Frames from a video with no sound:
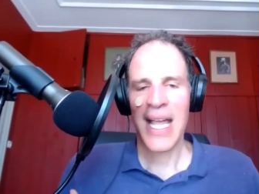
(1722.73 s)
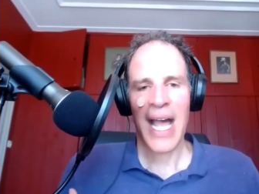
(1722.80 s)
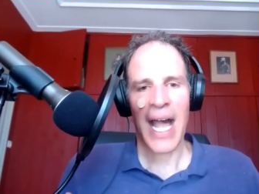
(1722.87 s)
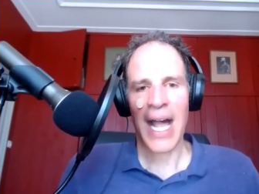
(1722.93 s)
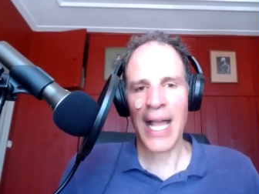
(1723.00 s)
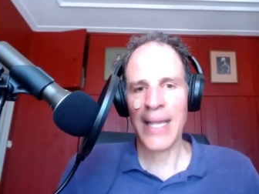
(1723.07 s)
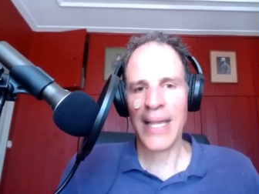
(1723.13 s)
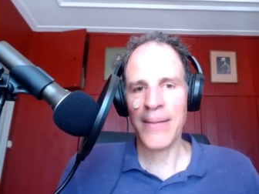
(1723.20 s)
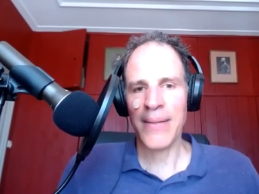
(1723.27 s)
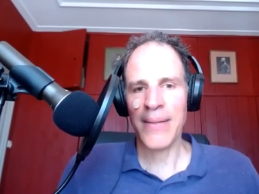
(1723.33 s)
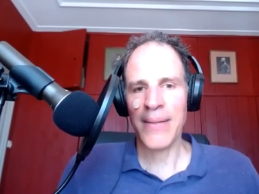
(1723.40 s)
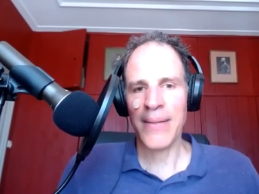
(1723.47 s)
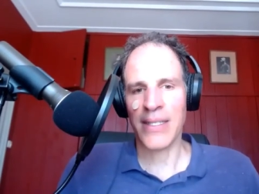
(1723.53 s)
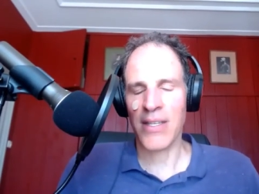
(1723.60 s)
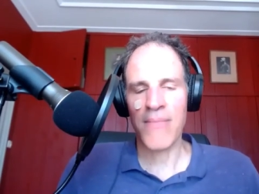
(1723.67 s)
I,
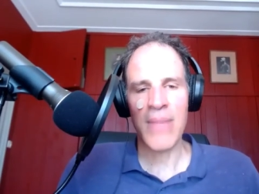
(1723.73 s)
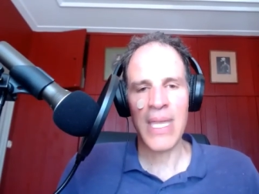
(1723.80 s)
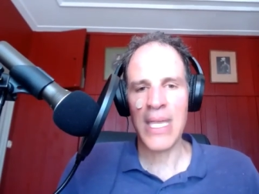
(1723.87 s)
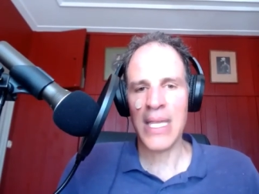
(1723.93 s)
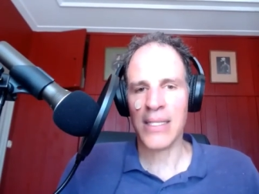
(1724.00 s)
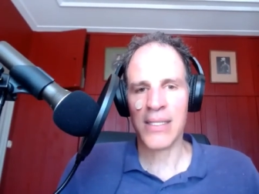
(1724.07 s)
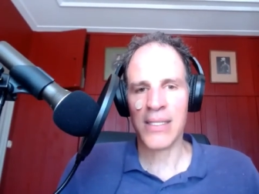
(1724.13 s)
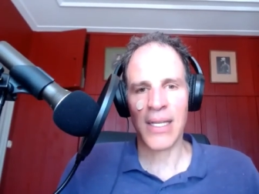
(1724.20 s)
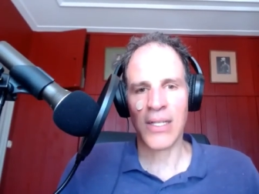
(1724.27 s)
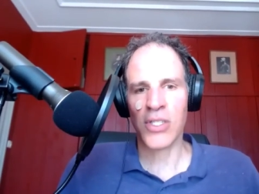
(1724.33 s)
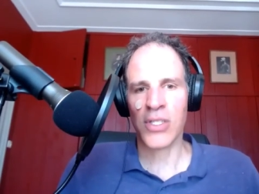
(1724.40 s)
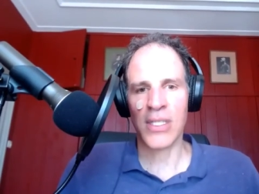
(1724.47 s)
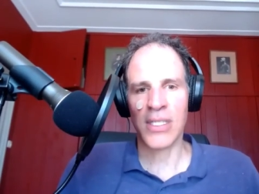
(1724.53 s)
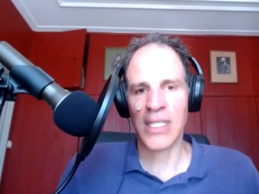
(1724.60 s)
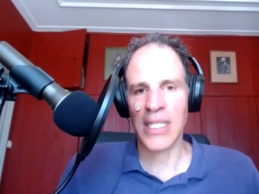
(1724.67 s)
to me, it's such
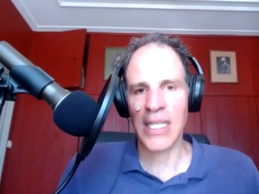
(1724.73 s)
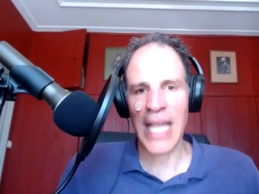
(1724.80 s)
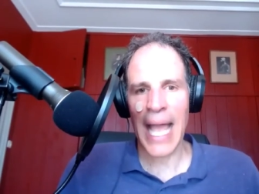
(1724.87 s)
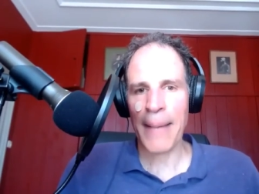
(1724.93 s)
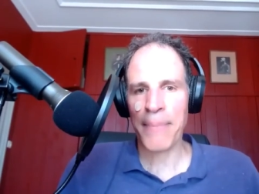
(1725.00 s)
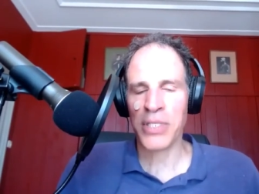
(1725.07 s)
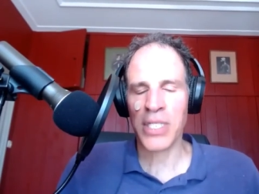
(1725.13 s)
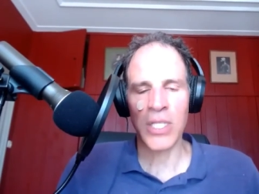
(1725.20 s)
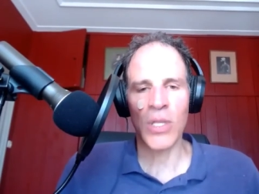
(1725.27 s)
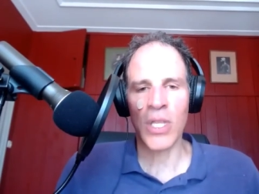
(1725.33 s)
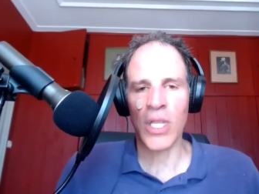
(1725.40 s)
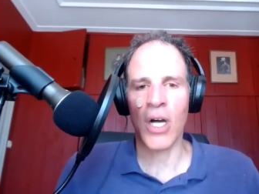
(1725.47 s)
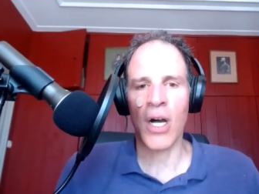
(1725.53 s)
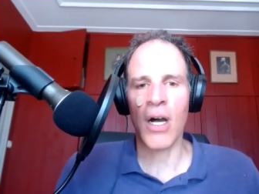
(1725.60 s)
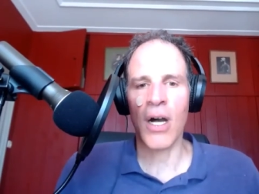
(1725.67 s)
this absolute
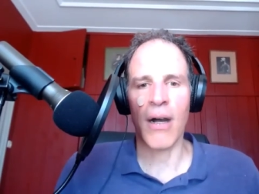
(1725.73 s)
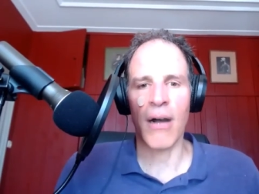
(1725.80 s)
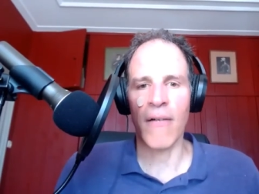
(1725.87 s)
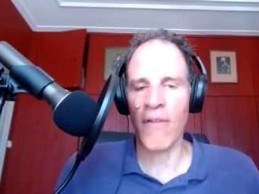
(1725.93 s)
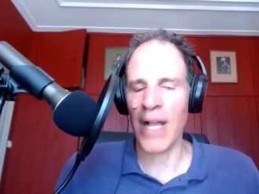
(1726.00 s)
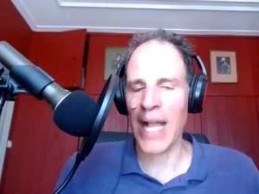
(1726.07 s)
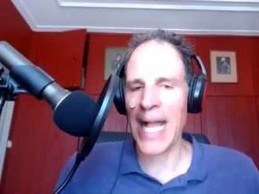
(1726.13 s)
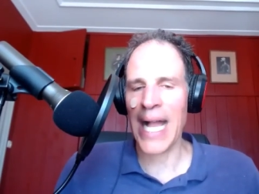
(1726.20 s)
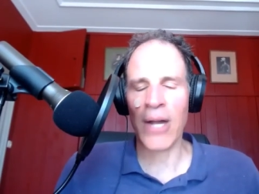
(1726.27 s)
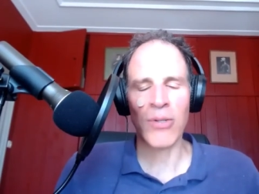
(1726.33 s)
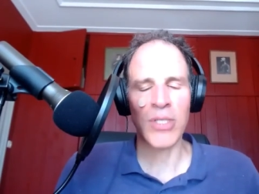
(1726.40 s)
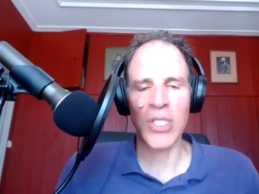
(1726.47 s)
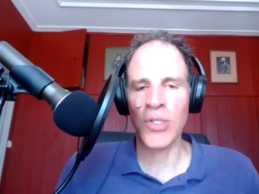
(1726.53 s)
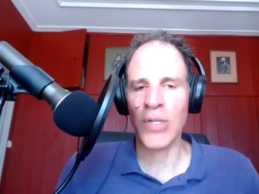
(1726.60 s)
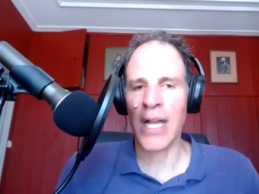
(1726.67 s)
law of how do
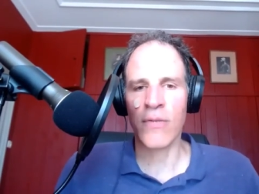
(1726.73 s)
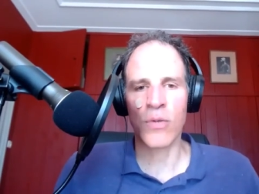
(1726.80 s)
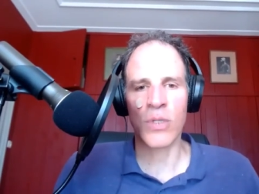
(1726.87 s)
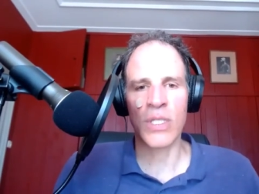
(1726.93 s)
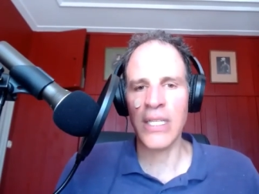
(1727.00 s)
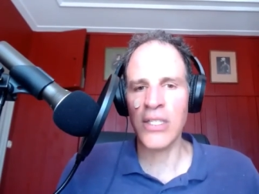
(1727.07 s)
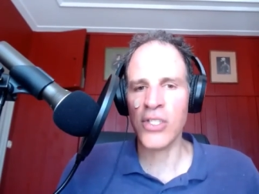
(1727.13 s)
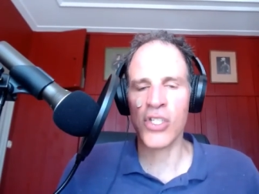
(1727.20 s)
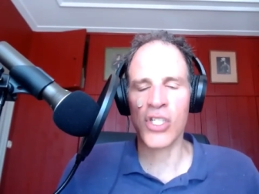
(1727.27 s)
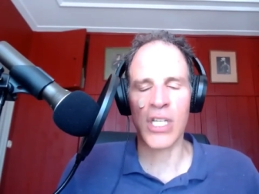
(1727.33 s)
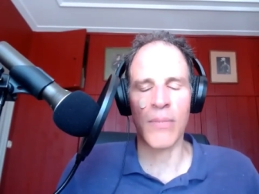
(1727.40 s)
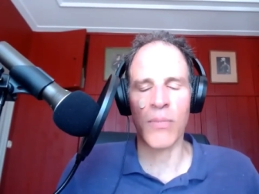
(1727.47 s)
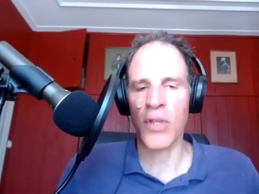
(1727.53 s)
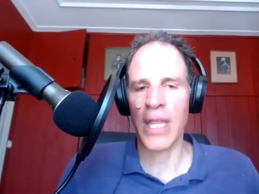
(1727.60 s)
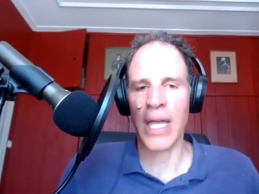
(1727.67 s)
you have a
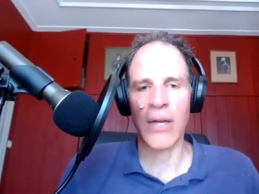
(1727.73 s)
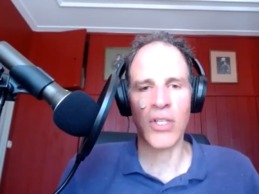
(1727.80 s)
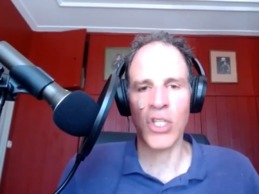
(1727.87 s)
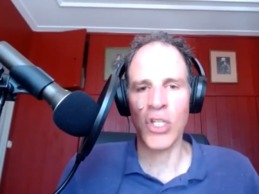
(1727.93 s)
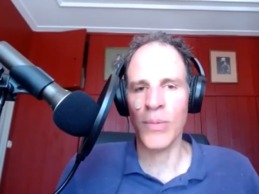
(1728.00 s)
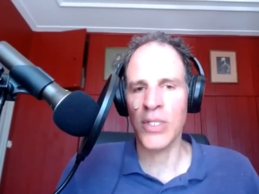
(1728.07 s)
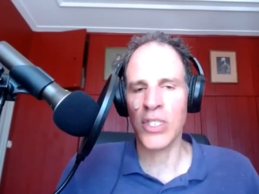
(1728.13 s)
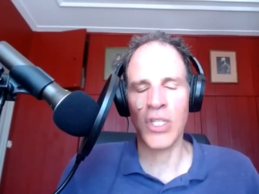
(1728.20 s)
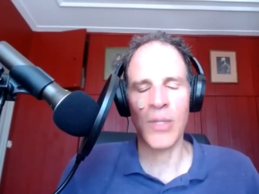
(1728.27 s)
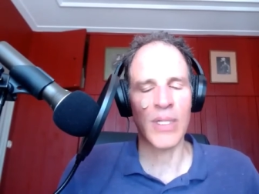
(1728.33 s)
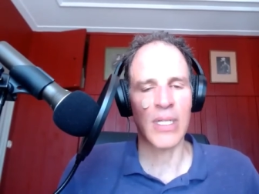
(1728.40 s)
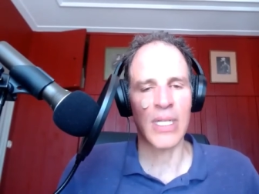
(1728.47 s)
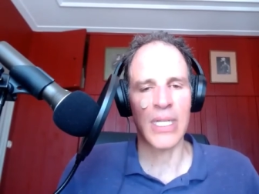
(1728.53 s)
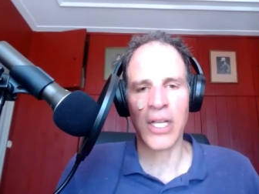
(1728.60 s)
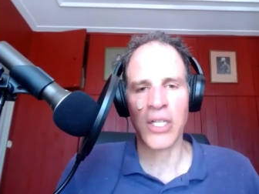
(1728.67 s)
relationship without human to human
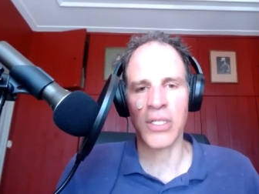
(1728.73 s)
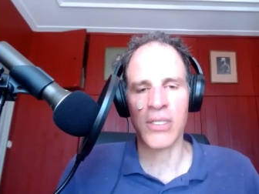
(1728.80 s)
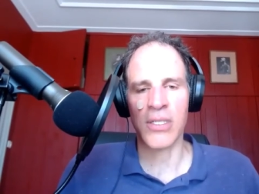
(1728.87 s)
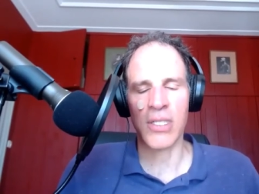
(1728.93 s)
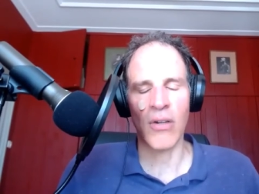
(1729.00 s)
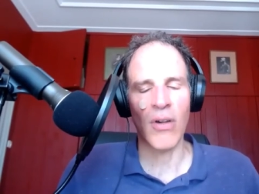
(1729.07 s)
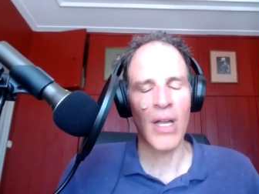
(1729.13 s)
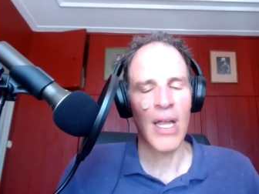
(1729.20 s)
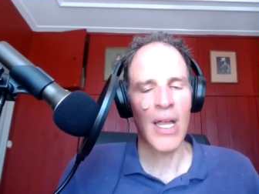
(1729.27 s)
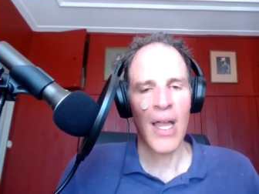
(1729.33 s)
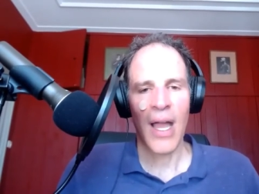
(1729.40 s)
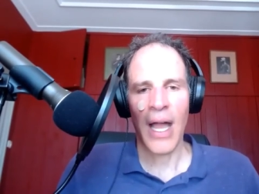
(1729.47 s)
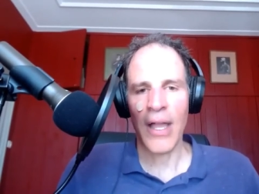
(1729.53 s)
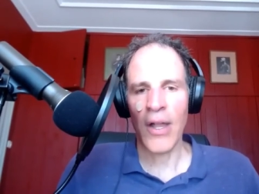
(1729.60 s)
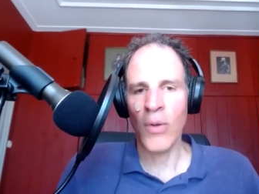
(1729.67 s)
connection. So
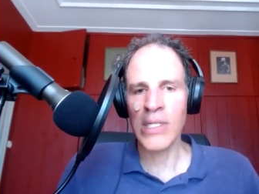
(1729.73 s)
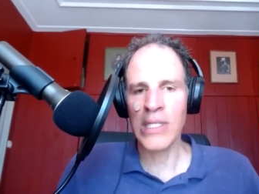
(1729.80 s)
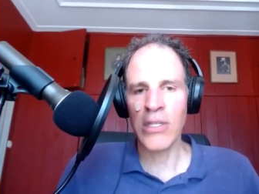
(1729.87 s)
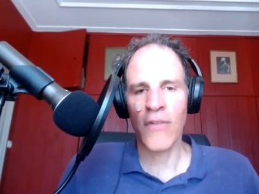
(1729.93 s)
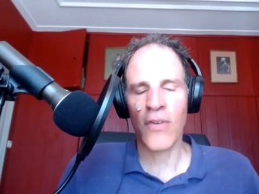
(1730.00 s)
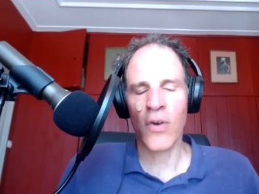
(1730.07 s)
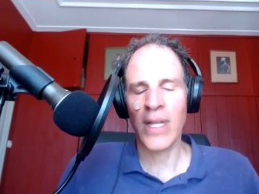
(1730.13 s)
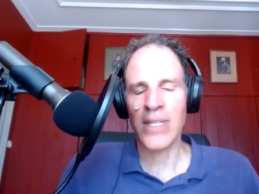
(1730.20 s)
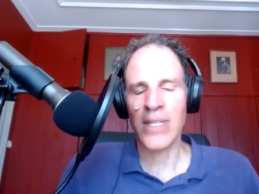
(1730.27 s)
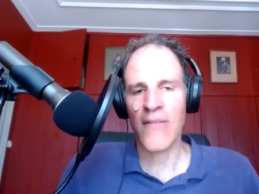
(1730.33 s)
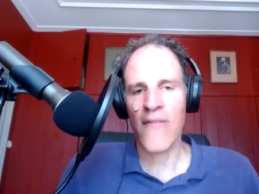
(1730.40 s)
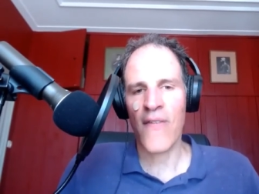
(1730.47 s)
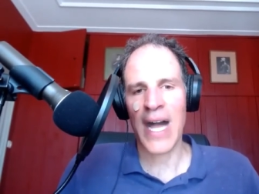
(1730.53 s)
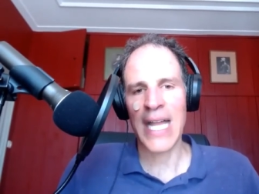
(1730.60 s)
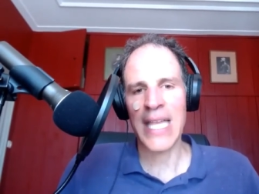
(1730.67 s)
I always look for ways to
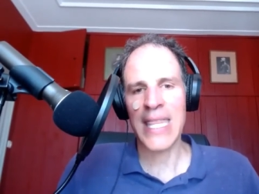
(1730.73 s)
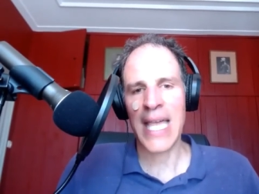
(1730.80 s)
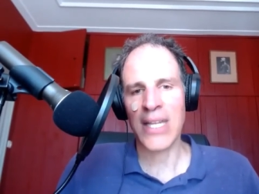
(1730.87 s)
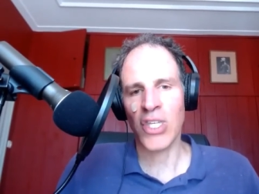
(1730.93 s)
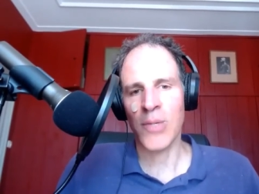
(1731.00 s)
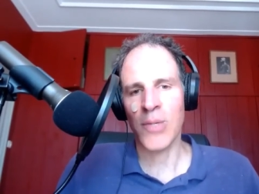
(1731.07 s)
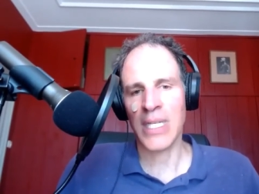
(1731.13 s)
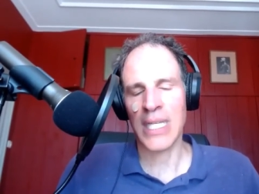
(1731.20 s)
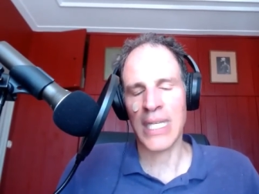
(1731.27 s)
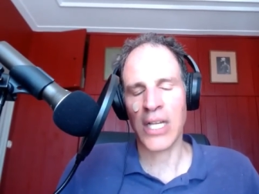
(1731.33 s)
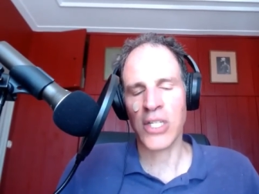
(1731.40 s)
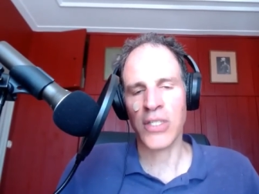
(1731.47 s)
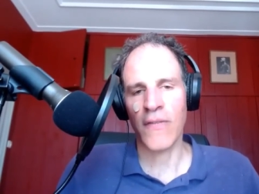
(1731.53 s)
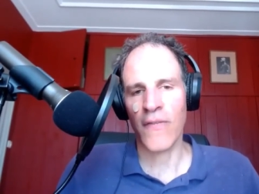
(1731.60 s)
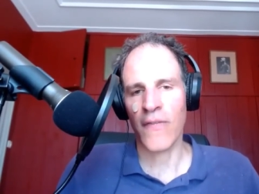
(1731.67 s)
find that human
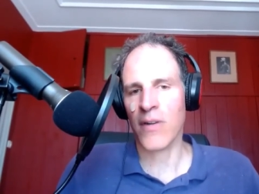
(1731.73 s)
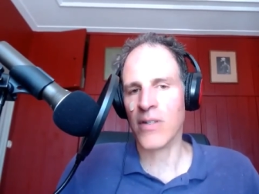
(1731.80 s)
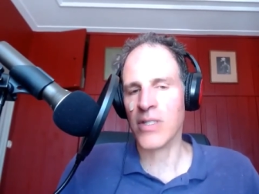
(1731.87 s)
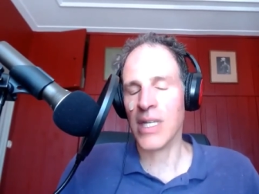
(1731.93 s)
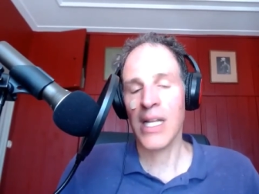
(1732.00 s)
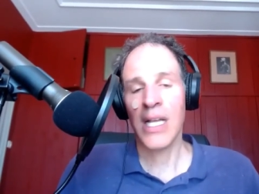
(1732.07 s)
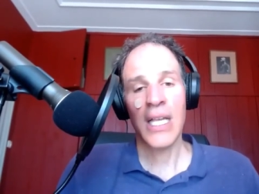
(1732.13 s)
connection first.